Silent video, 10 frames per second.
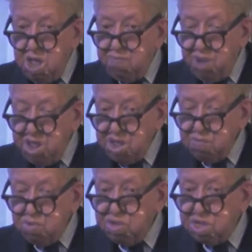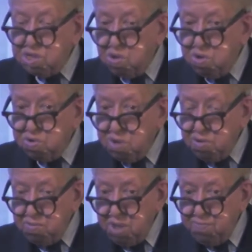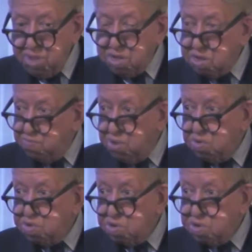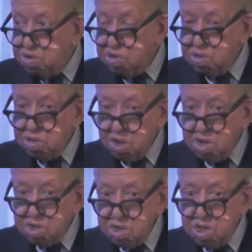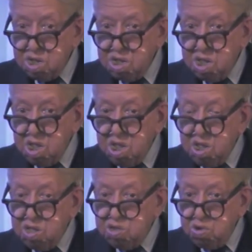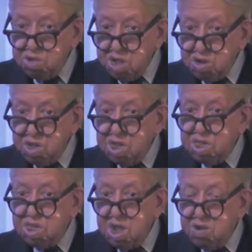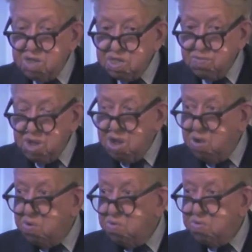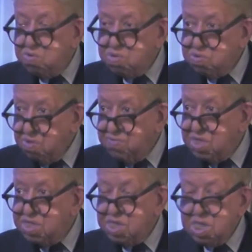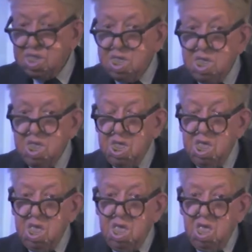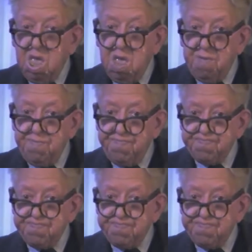and playing music scores written by big composers like uh, Georges Auric, Darius Milhaud, Stravinsky. Uh,